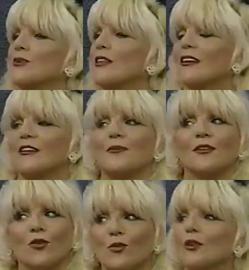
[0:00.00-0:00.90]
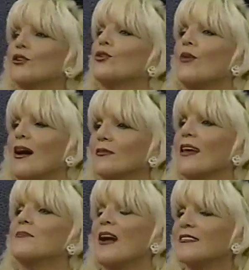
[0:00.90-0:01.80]
we're not going to make the world go round.
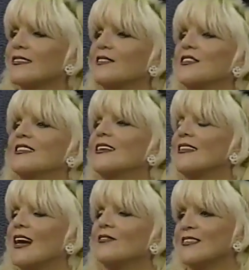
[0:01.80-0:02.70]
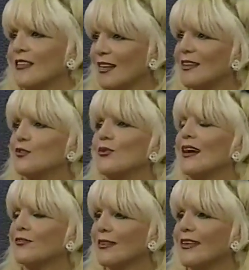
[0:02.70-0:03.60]
Positivity and love is the key to
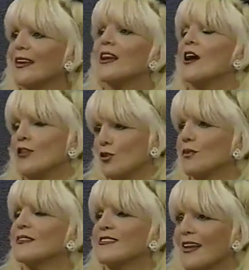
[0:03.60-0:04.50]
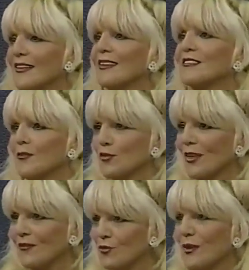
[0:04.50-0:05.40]
everything, and a real psychic is supposed
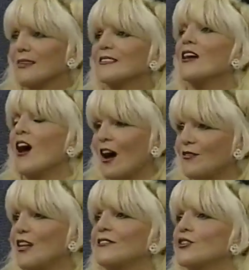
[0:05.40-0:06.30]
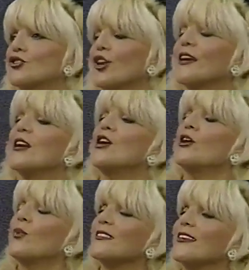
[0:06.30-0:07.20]
to have wings of love and joy.
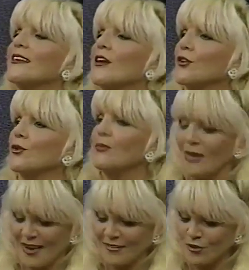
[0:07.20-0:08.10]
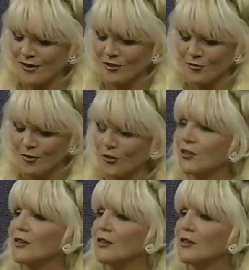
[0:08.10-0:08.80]
What sign are you? May I have your date of birth?